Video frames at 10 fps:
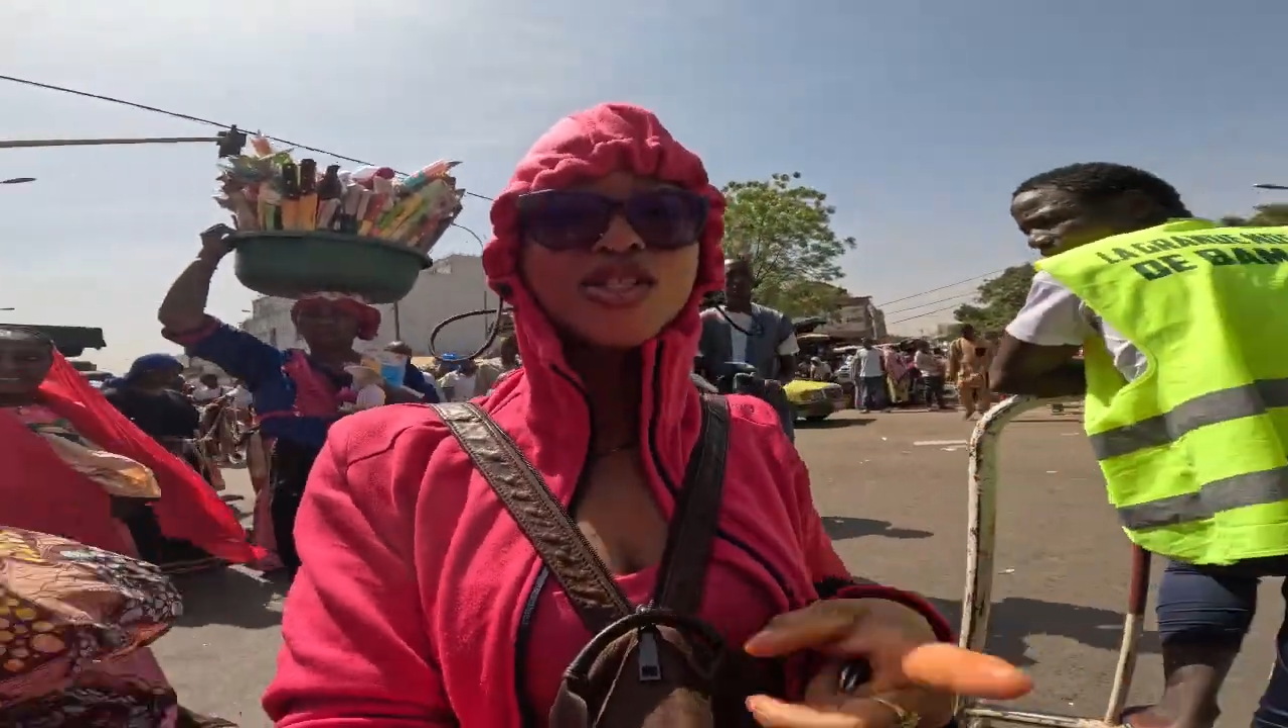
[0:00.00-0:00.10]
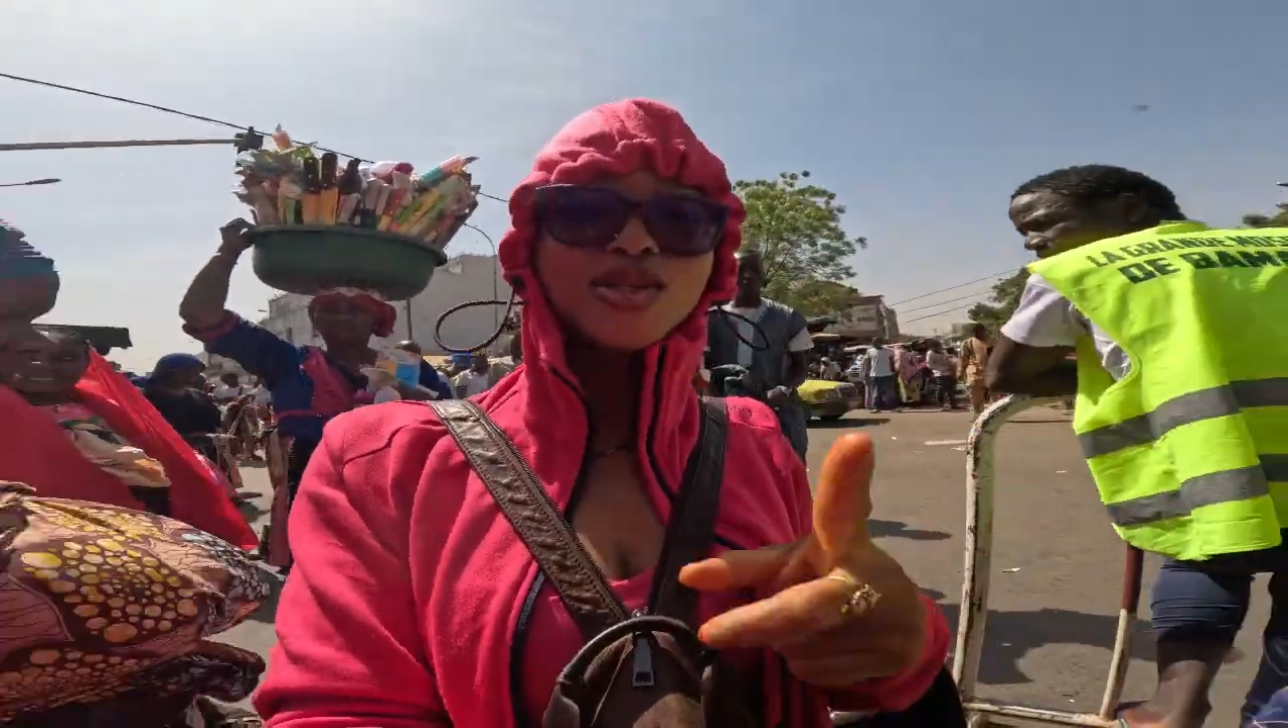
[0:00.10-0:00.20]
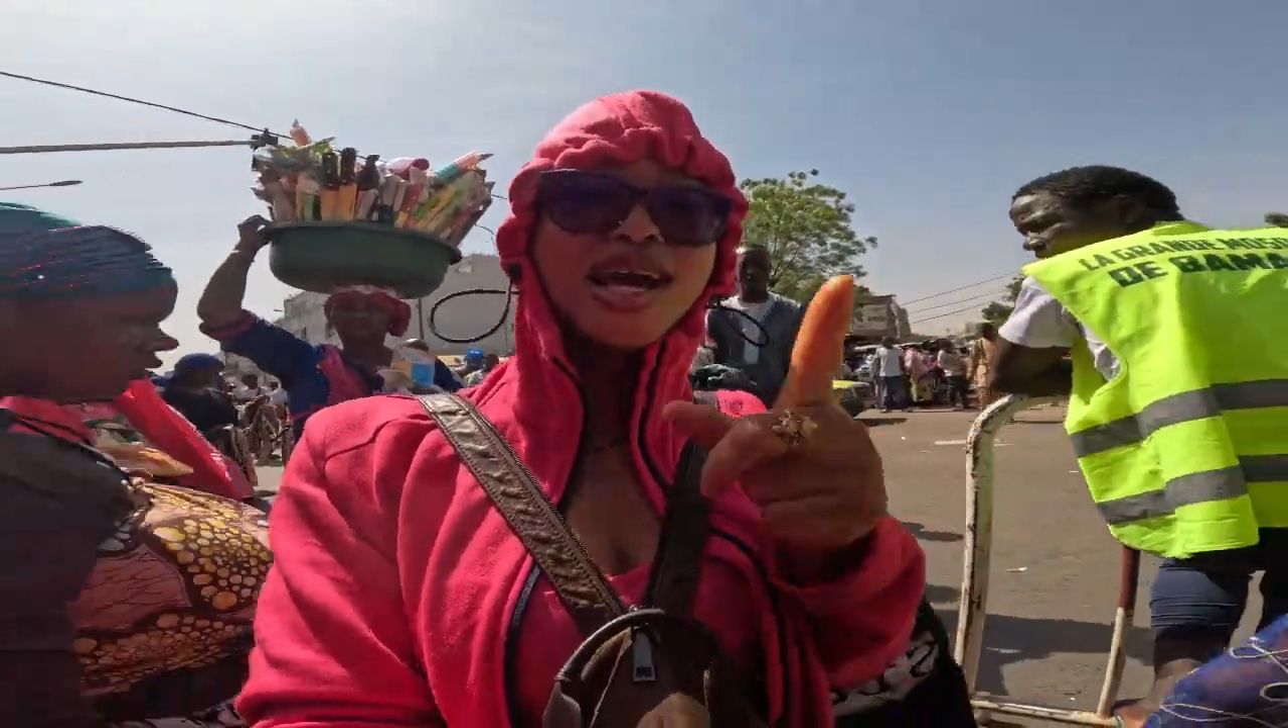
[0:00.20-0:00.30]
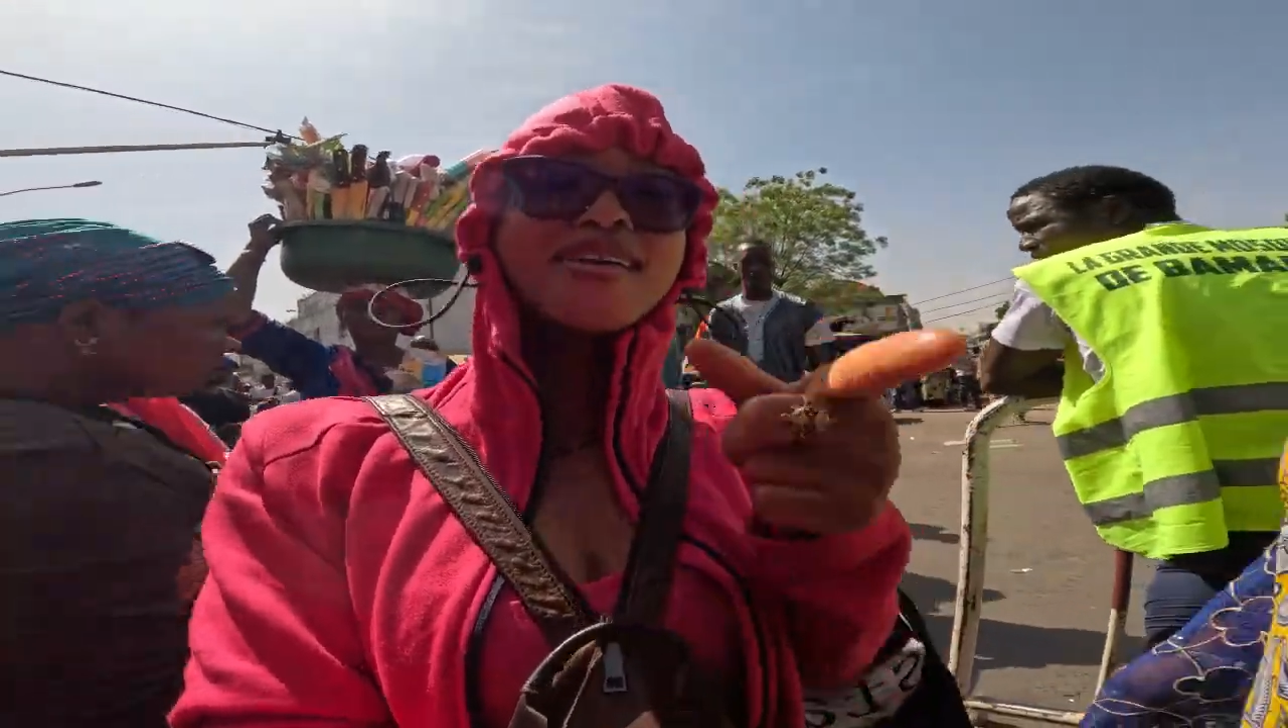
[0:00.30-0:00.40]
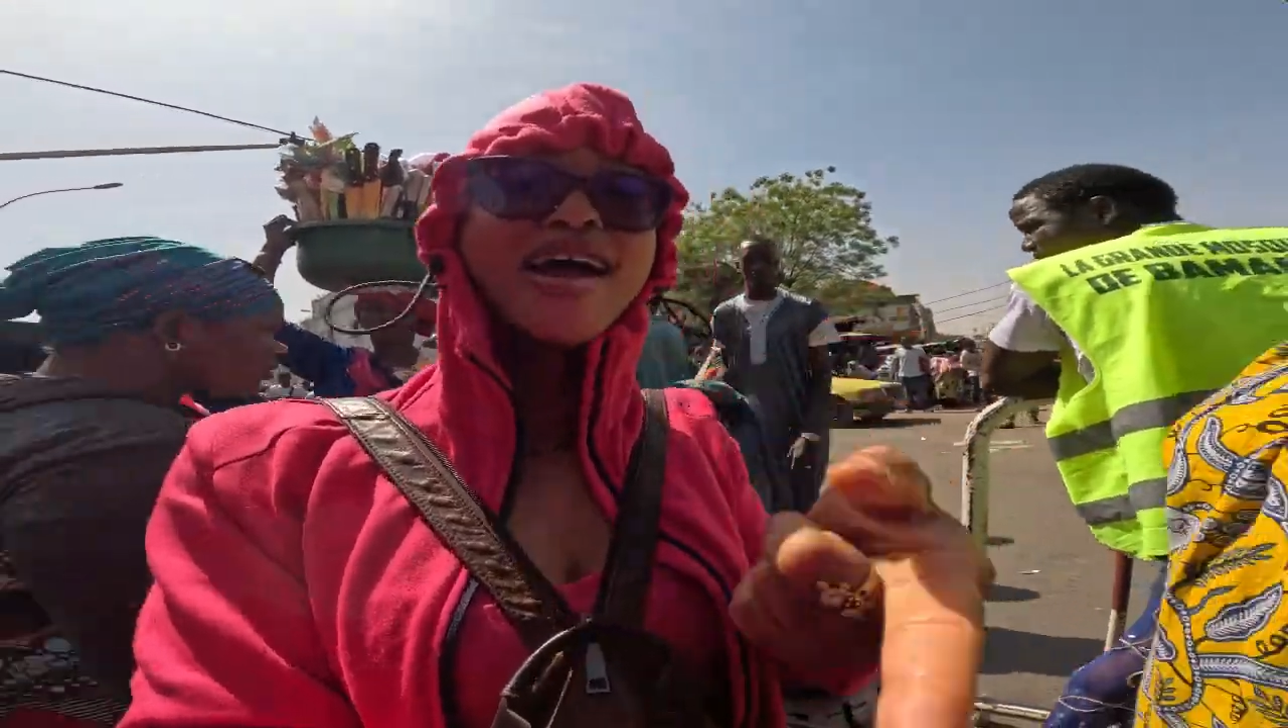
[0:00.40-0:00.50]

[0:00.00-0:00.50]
to the